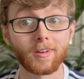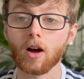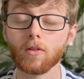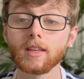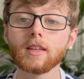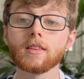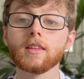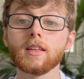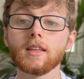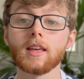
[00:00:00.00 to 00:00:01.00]
I like
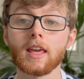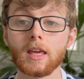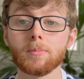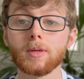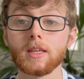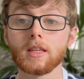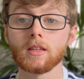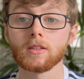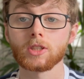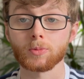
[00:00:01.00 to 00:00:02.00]
the
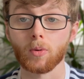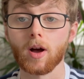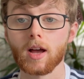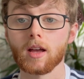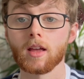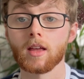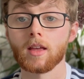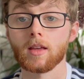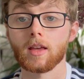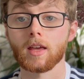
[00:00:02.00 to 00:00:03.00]
A-B split
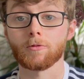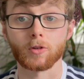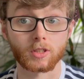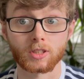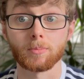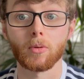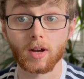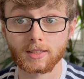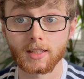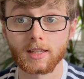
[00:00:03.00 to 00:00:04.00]
for its
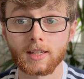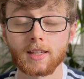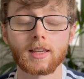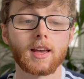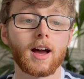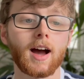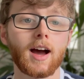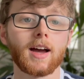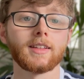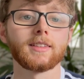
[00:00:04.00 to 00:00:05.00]
simplicity
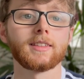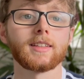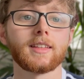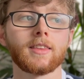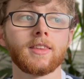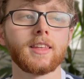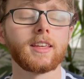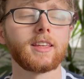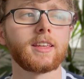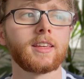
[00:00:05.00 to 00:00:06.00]
and
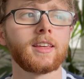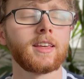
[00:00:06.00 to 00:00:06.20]
the